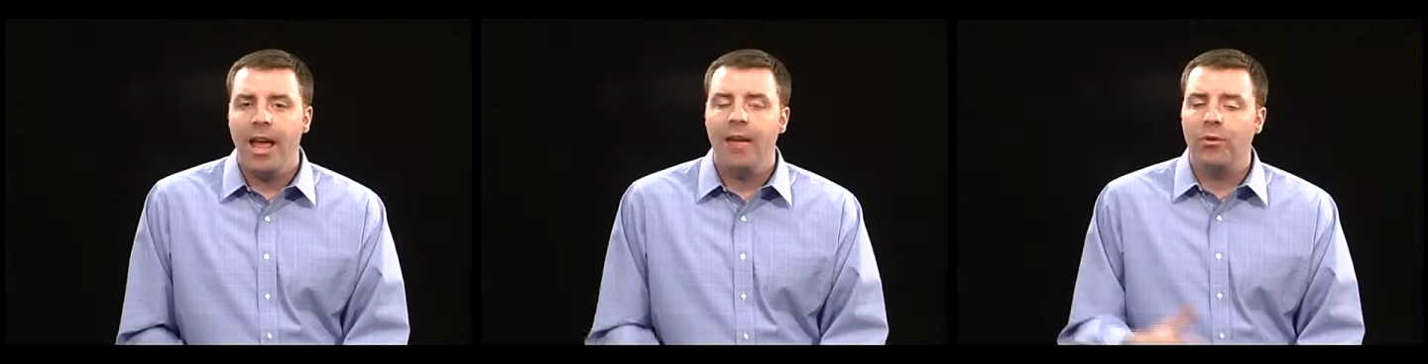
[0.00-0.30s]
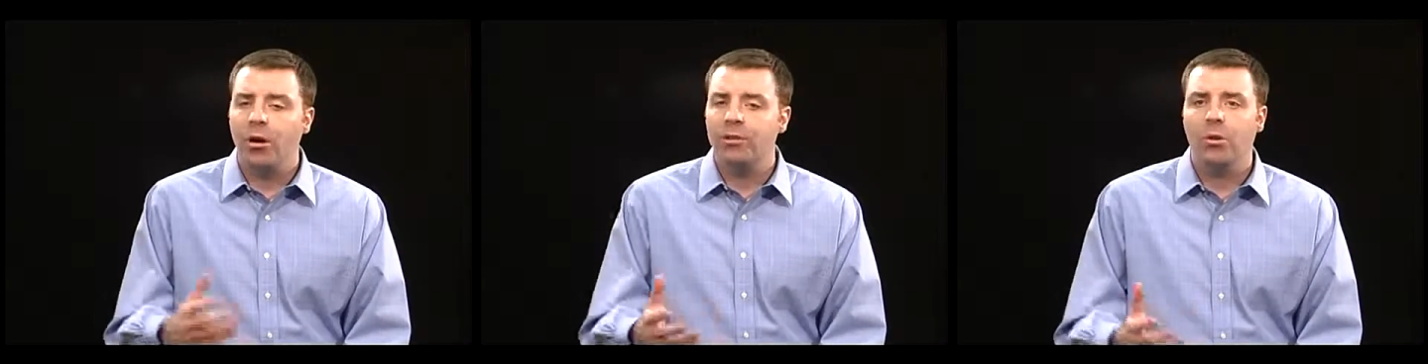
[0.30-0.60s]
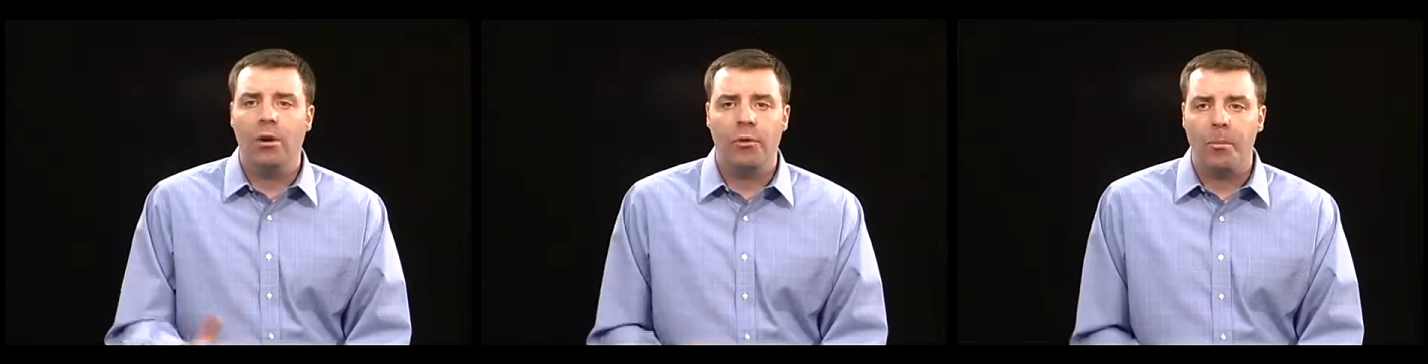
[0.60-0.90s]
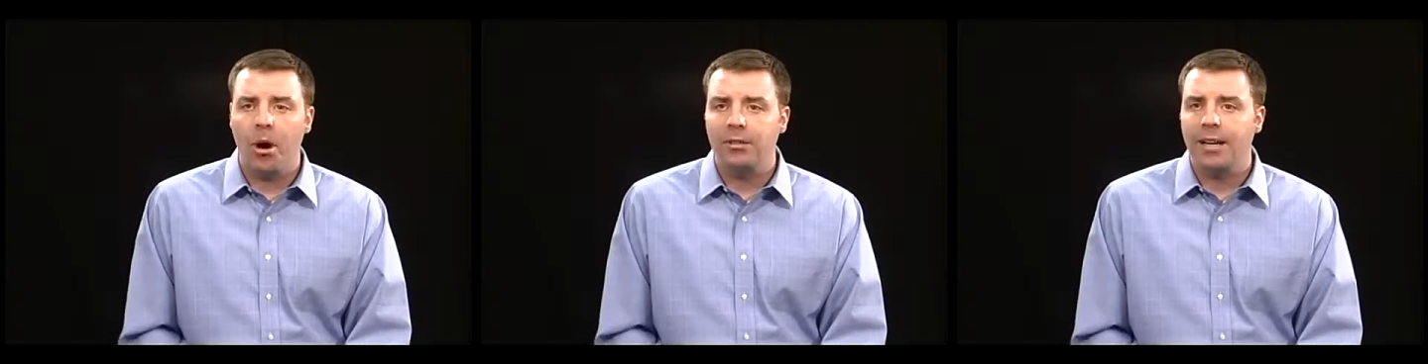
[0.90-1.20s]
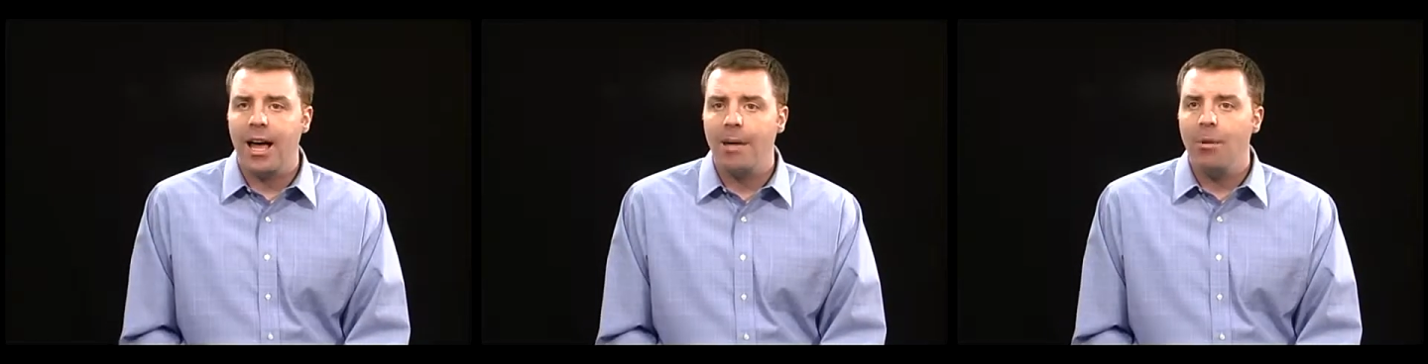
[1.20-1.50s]
If you're also going for
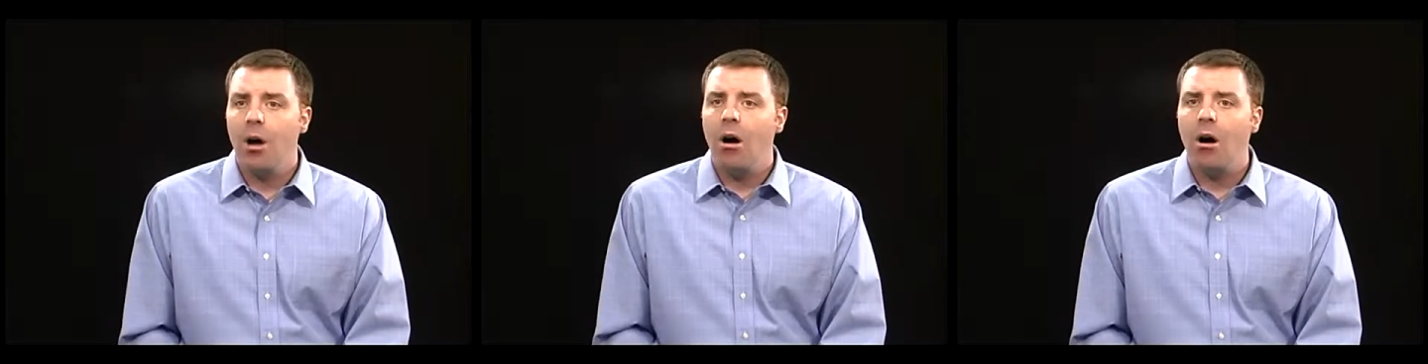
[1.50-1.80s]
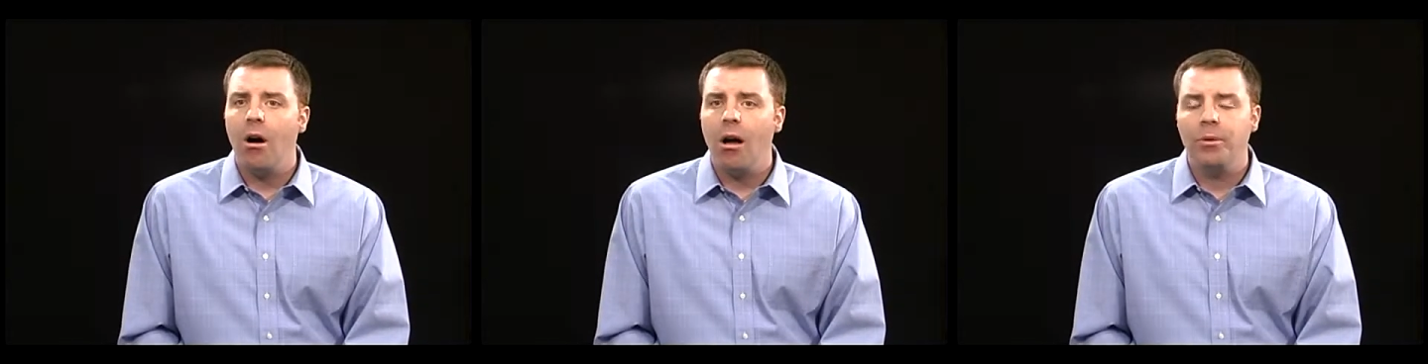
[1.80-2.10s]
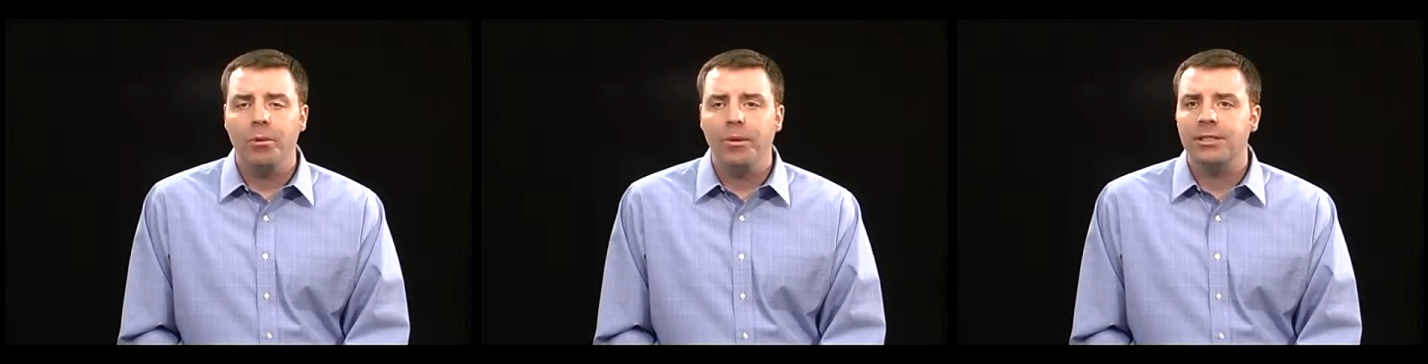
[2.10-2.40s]
part-time, you'll